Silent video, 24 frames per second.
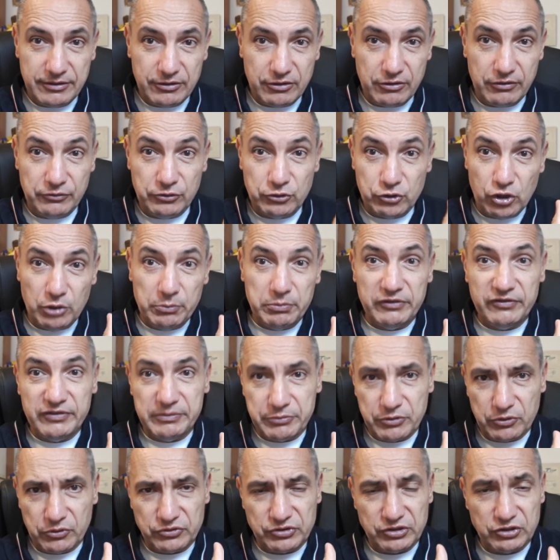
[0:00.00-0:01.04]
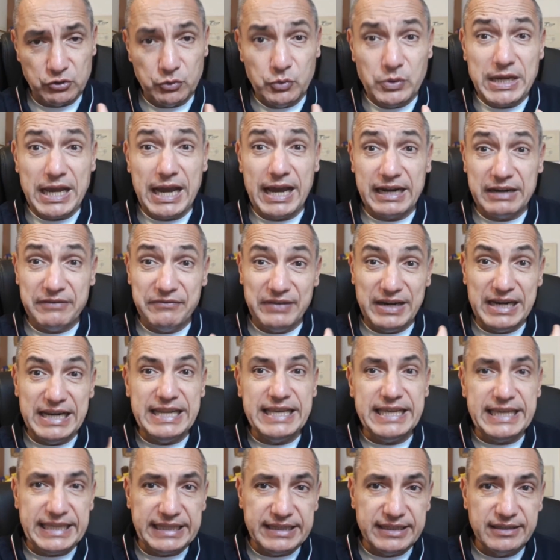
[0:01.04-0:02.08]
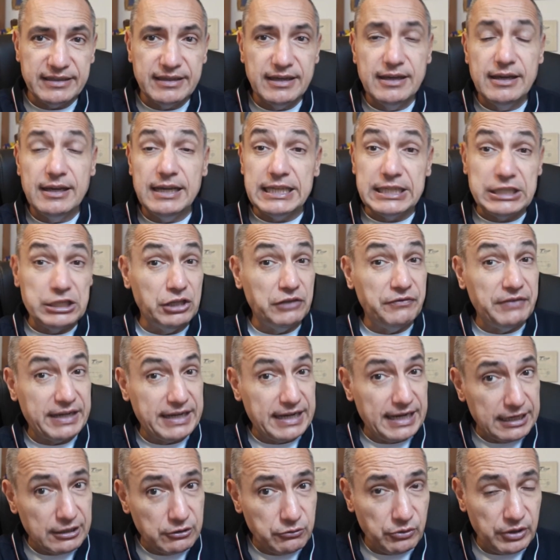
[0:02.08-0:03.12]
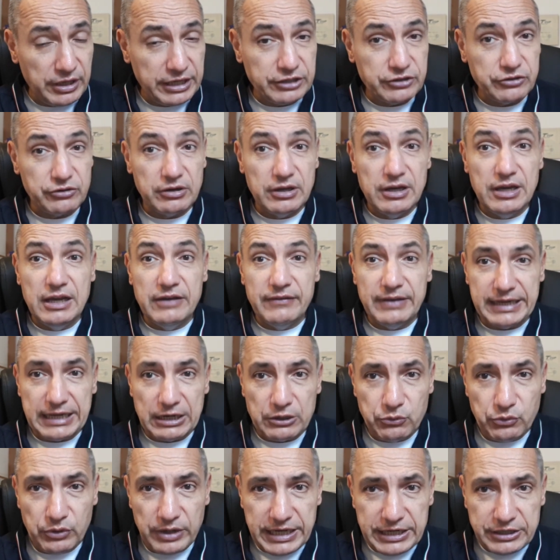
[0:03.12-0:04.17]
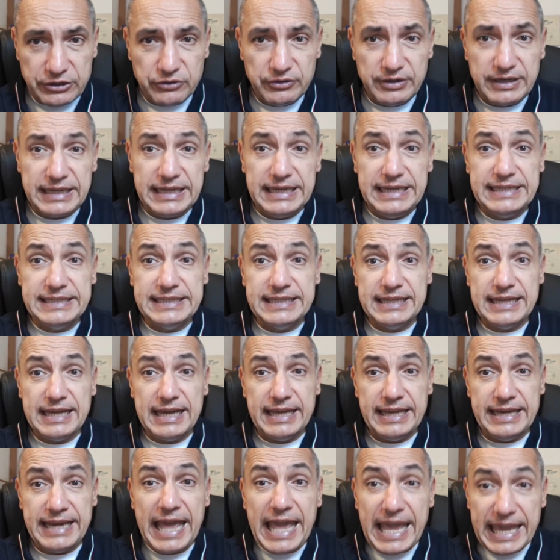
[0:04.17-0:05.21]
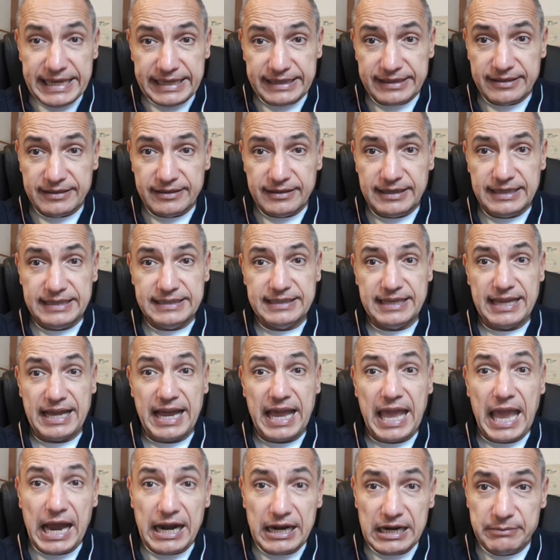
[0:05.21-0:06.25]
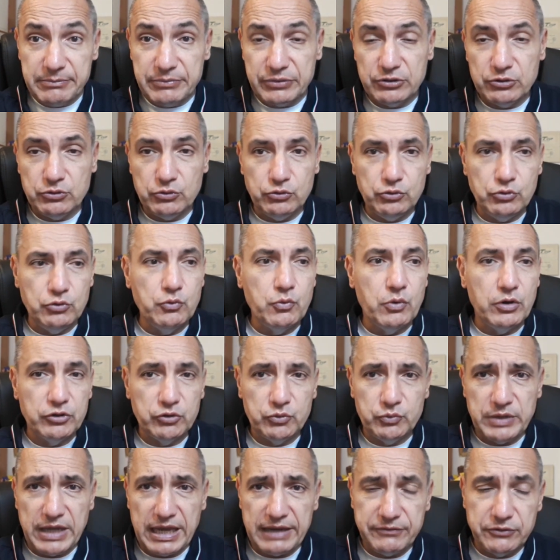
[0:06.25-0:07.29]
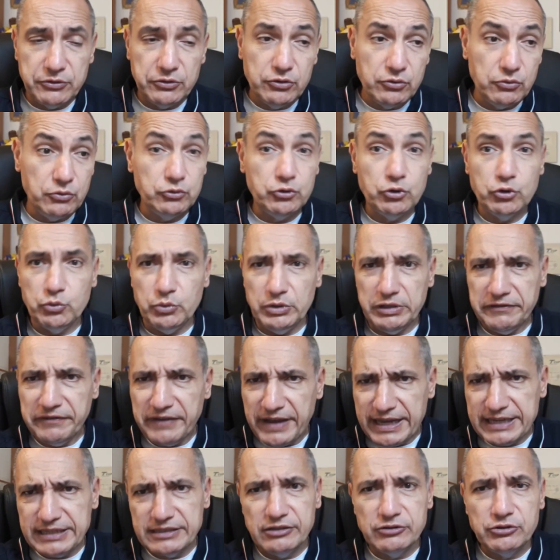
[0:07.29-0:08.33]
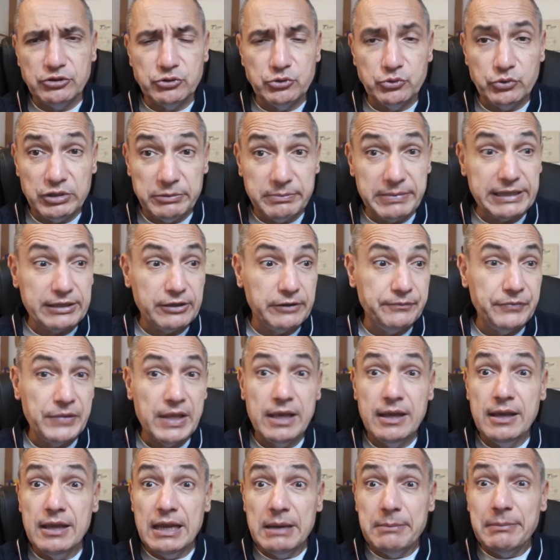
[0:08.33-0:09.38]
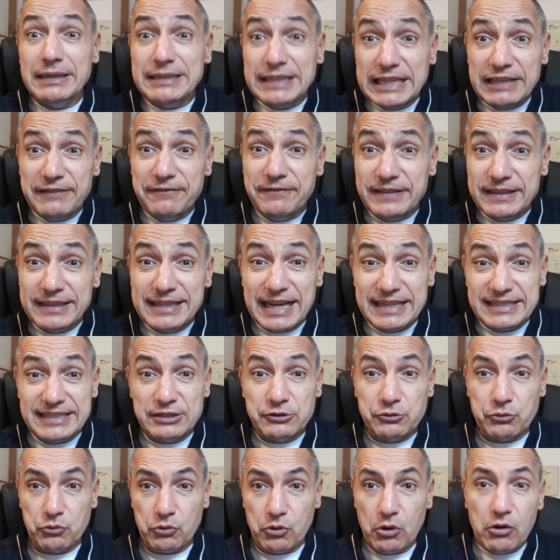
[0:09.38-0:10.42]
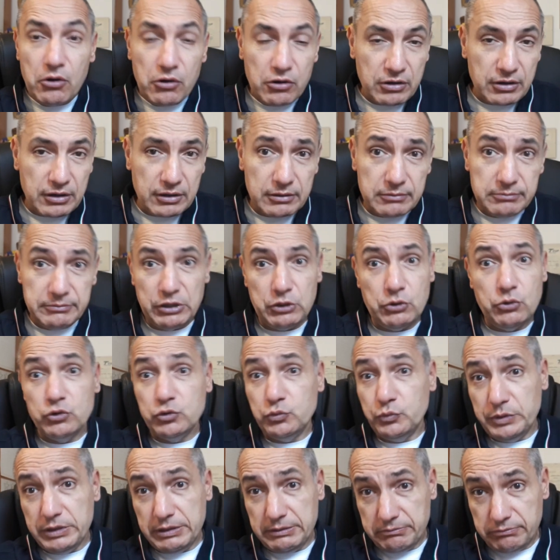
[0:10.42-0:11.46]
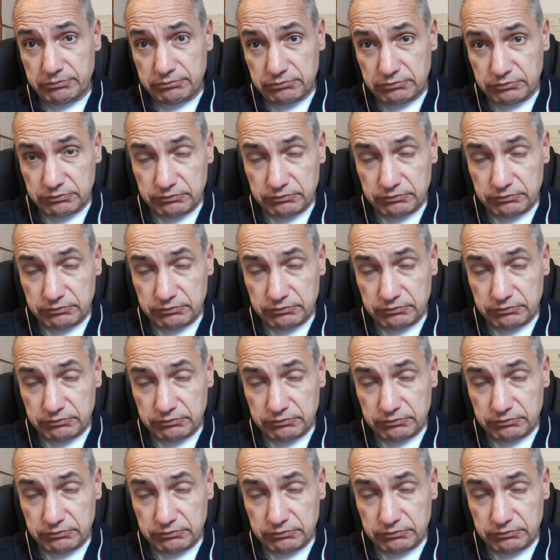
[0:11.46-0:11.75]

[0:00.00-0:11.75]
on top of the process. We are in the lead. It's not the calculator. Calculator is an aid, is a help to do what we have to do, to do it faster, to do it better. But if it does it wrong because we